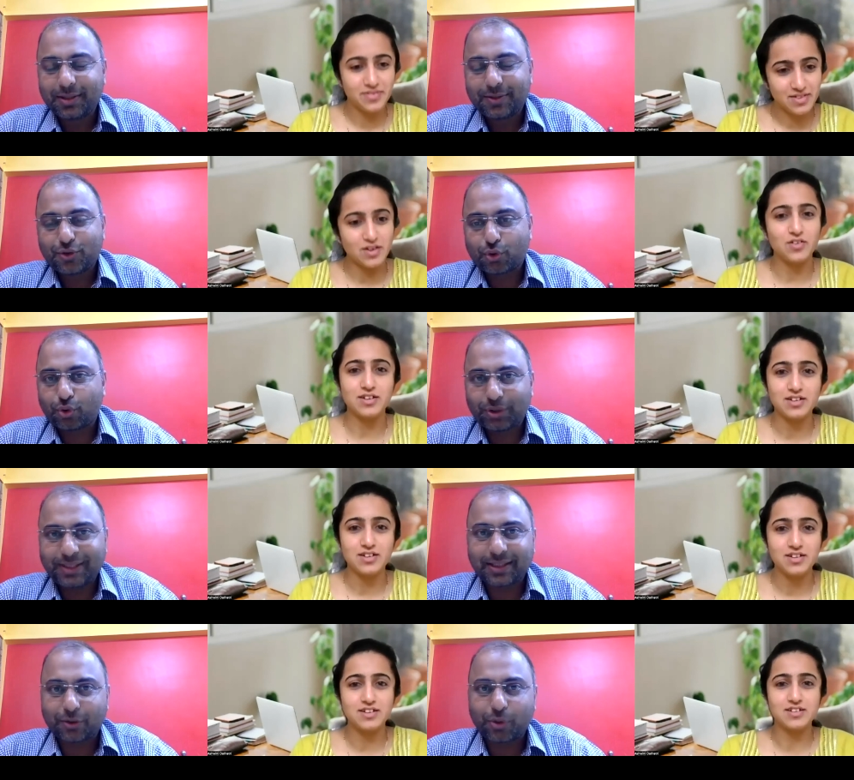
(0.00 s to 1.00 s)
Speaker 1: So these
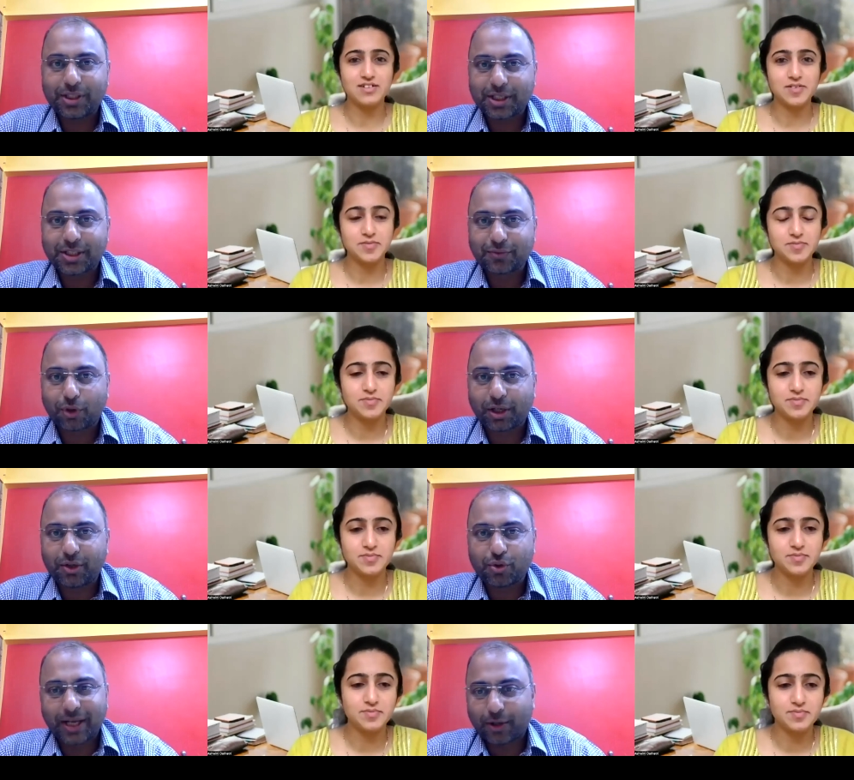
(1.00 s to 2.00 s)
are two injections what are
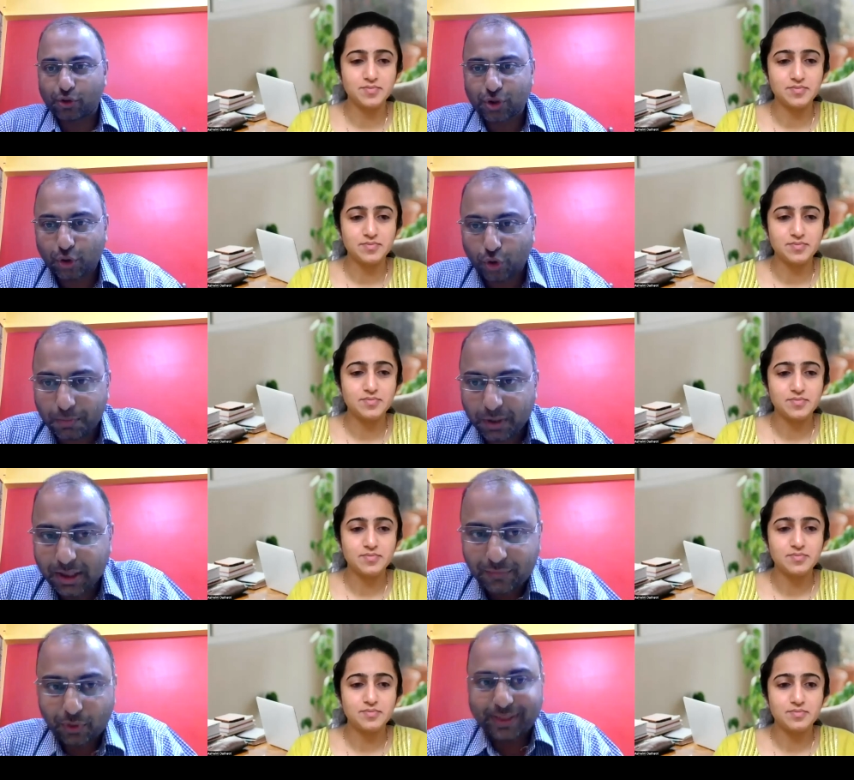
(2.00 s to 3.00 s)
used across the globe
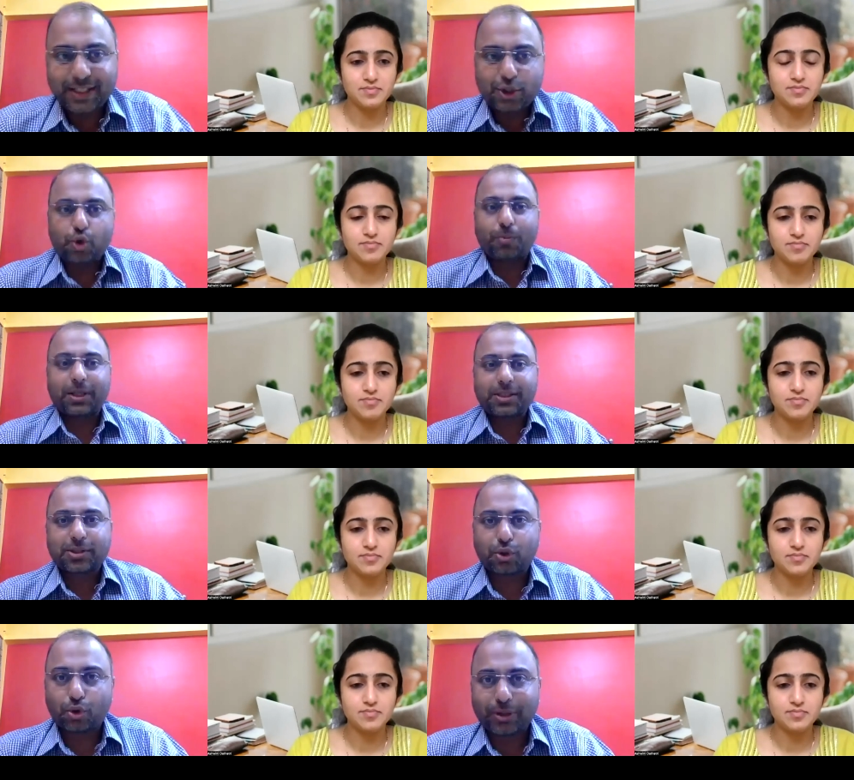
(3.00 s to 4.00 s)
for these tumors.
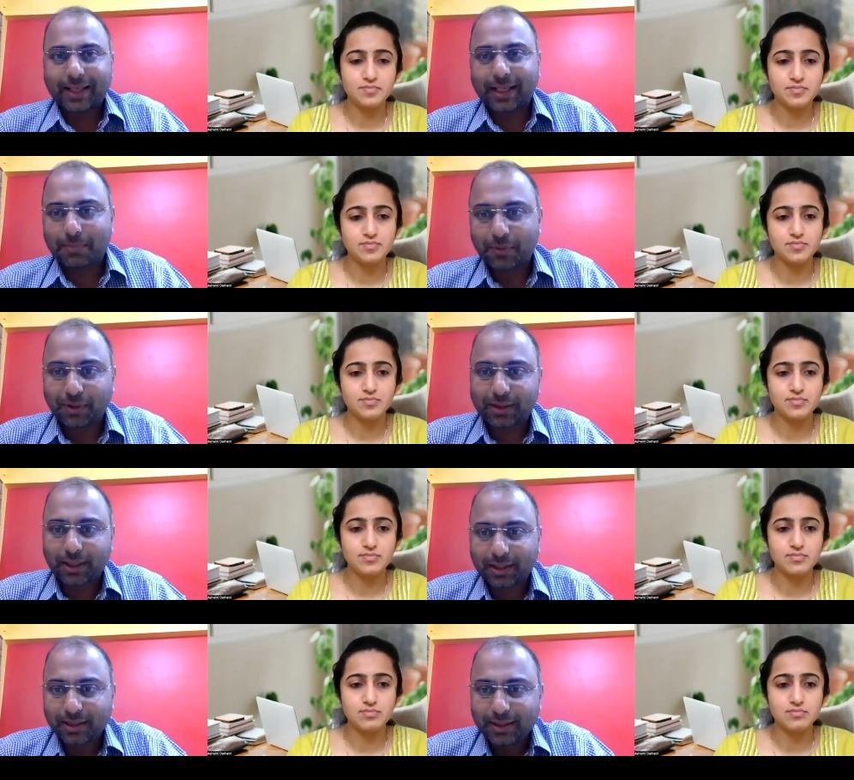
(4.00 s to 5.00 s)
So that can be one
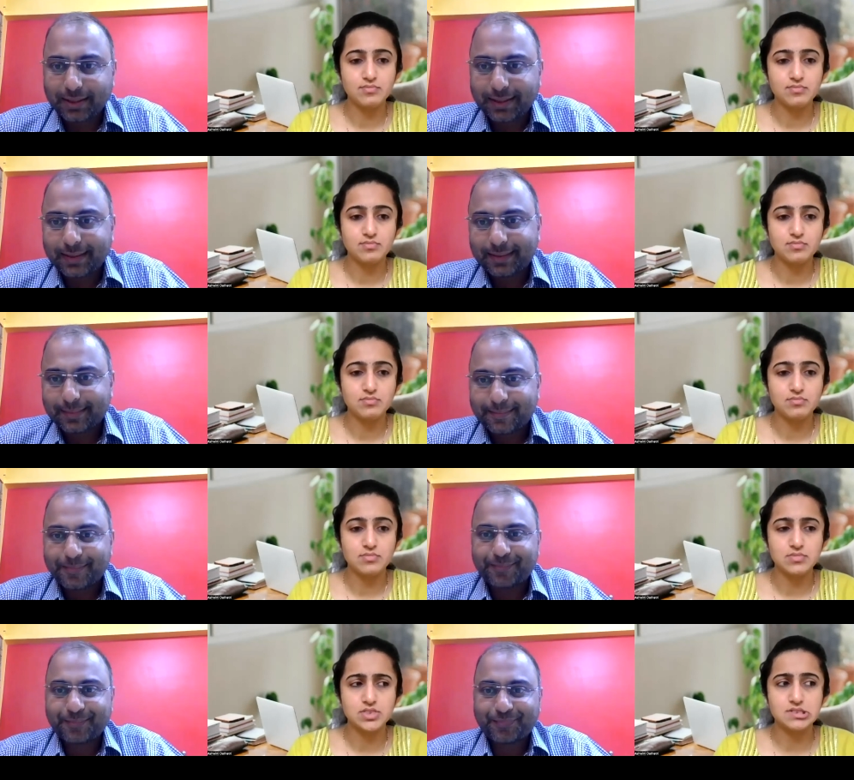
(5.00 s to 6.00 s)
thing.
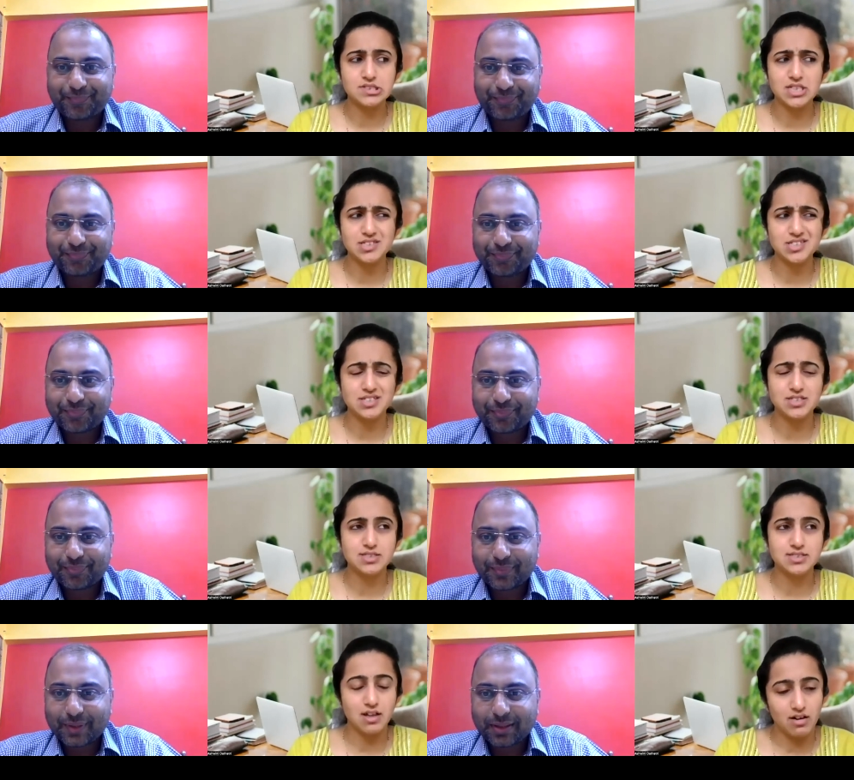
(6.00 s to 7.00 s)
Speaker 2: Since
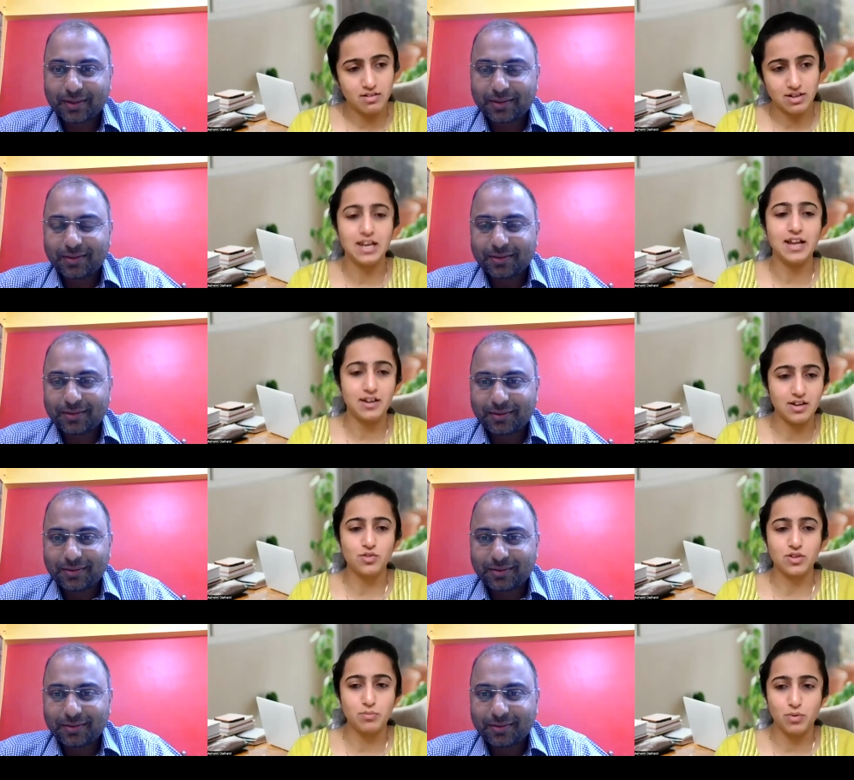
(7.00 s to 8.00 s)
it's related to
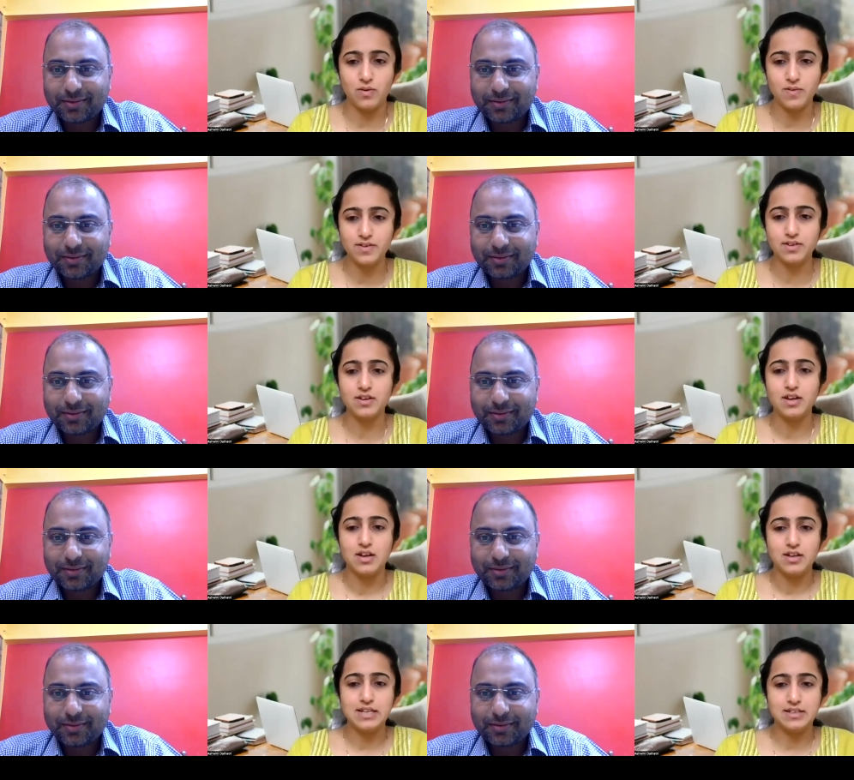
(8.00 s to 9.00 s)
the bone,
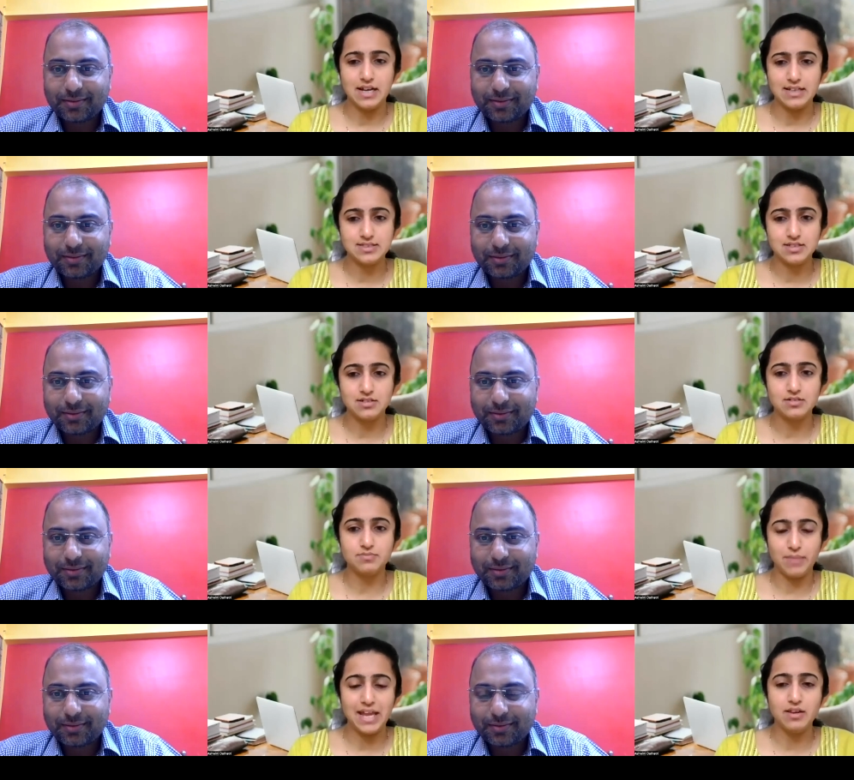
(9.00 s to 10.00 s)
it does the
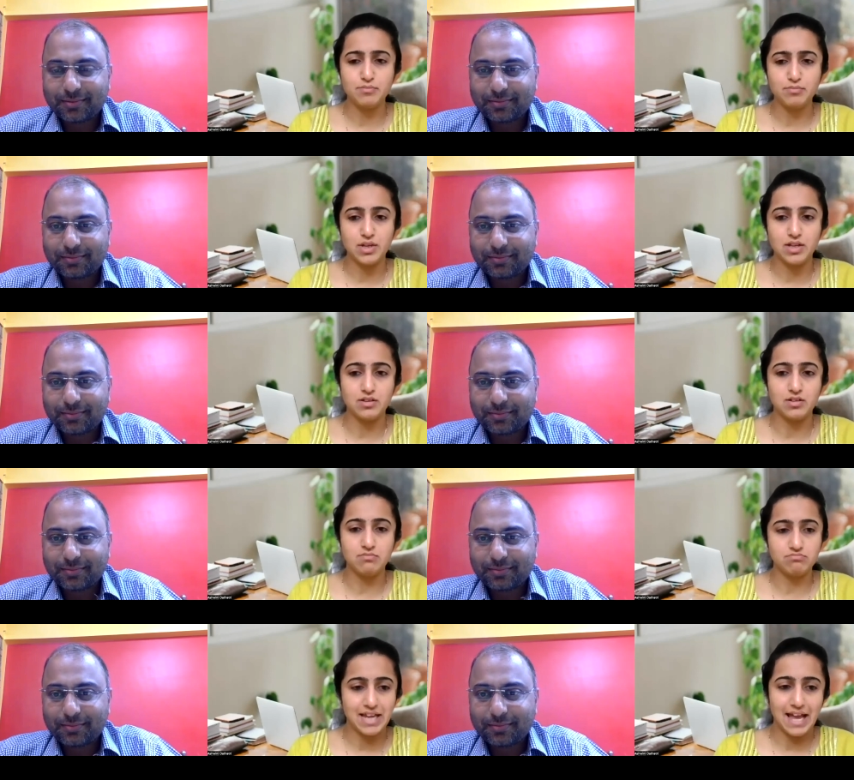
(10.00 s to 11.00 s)
main
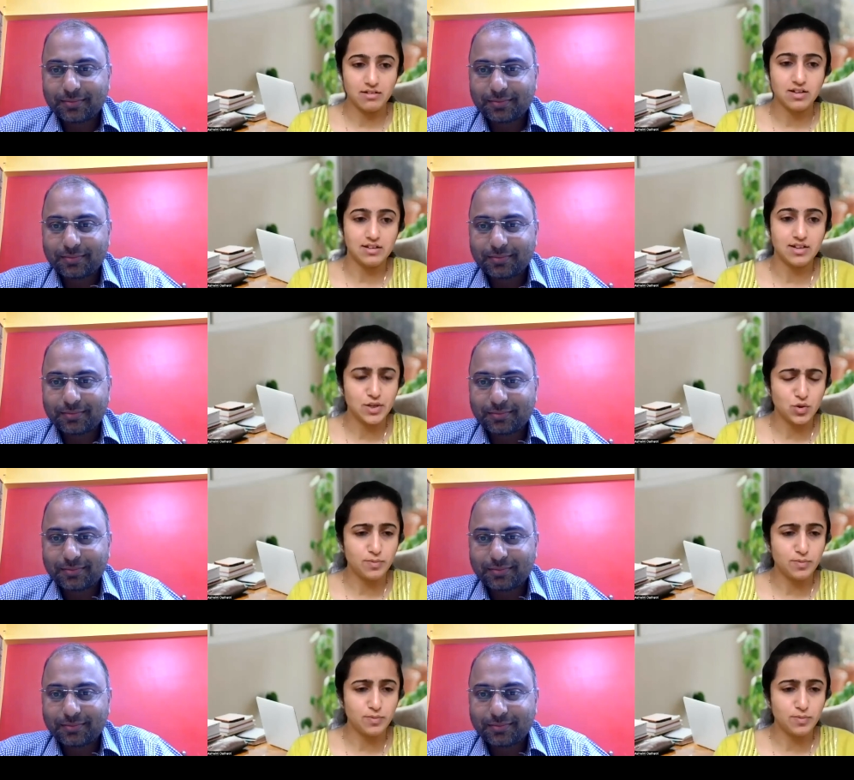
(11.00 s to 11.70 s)
content would